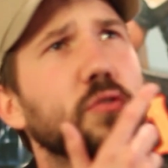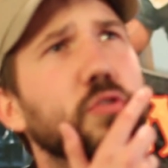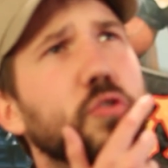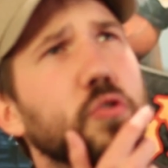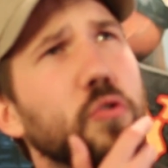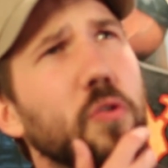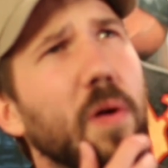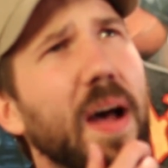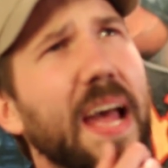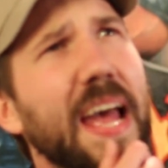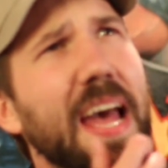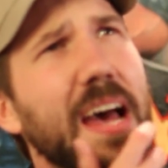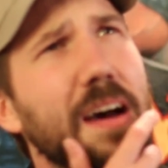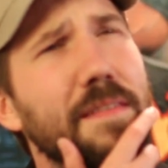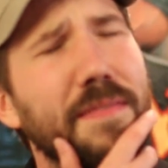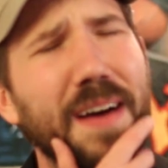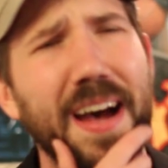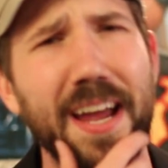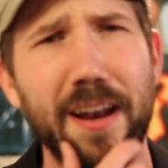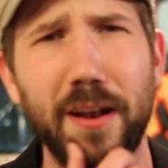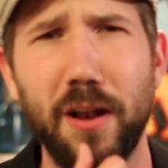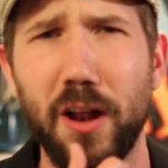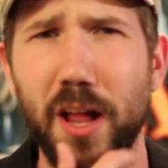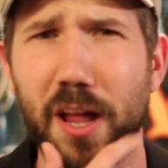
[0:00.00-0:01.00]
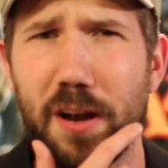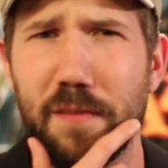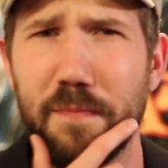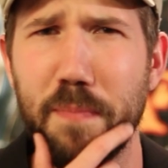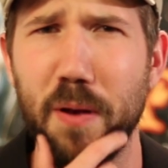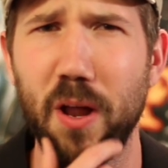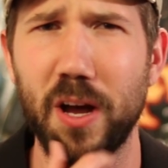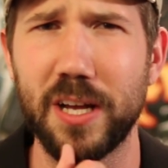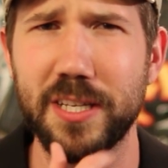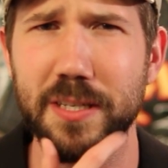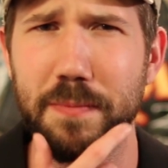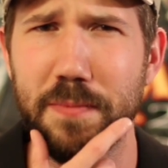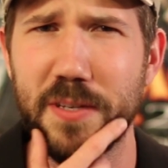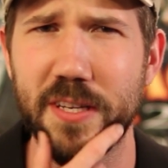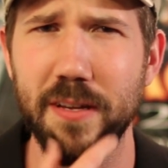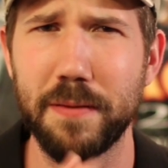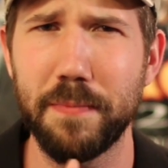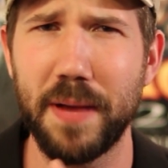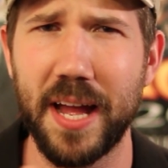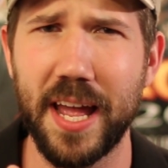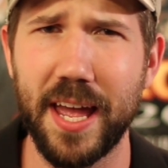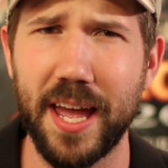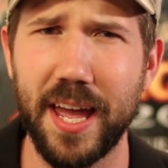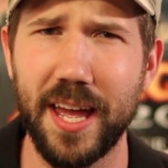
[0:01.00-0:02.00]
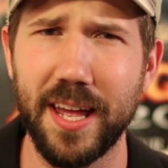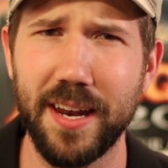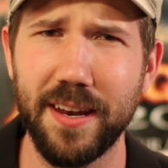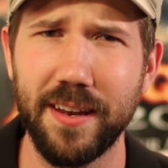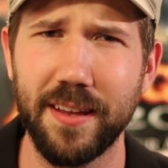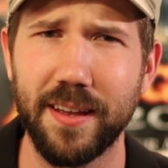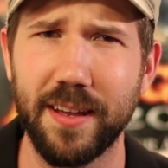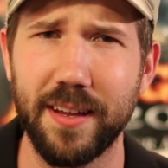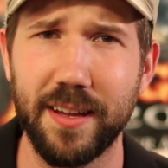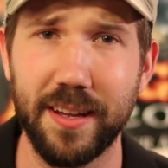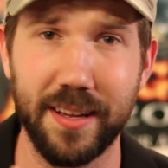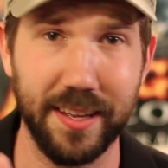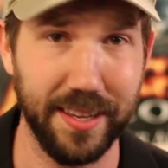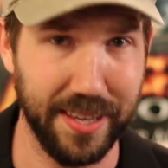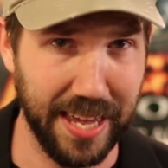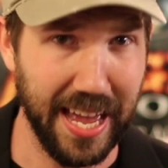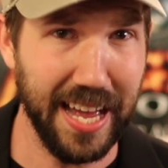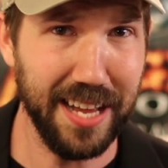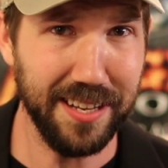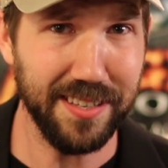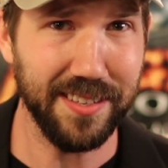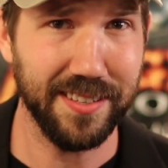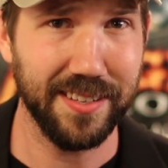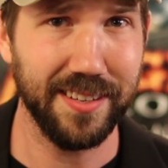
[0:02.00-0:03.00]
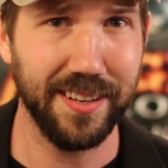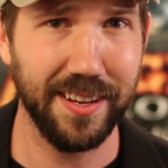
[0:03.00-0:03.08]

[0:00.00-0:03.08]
Do I have Eidolon of Blossoms in my hand? Yes?